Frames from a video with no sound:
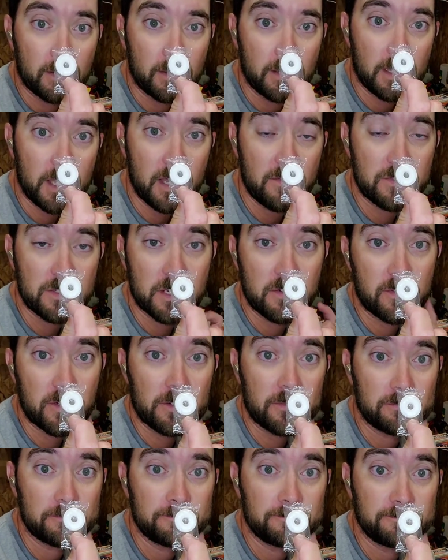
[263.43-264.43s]
a
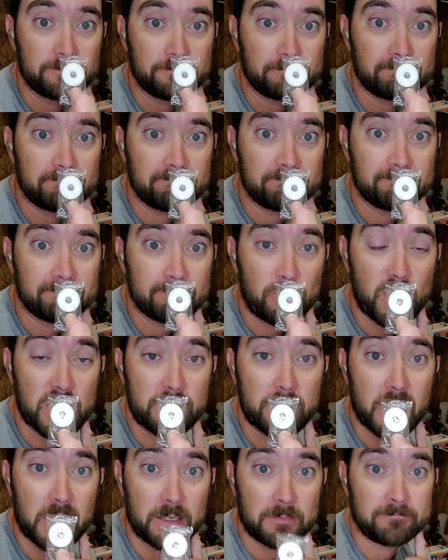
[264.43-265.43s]
lifesaver,
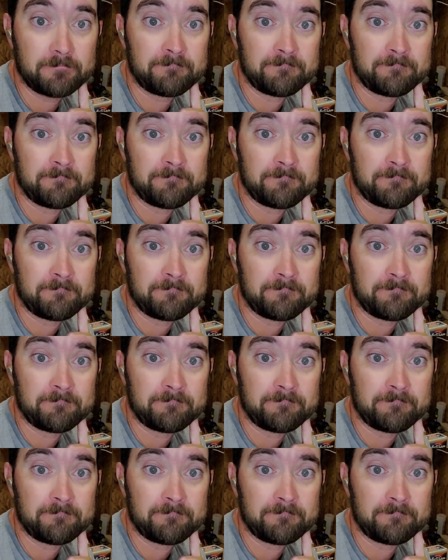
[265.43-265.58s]
breath mint.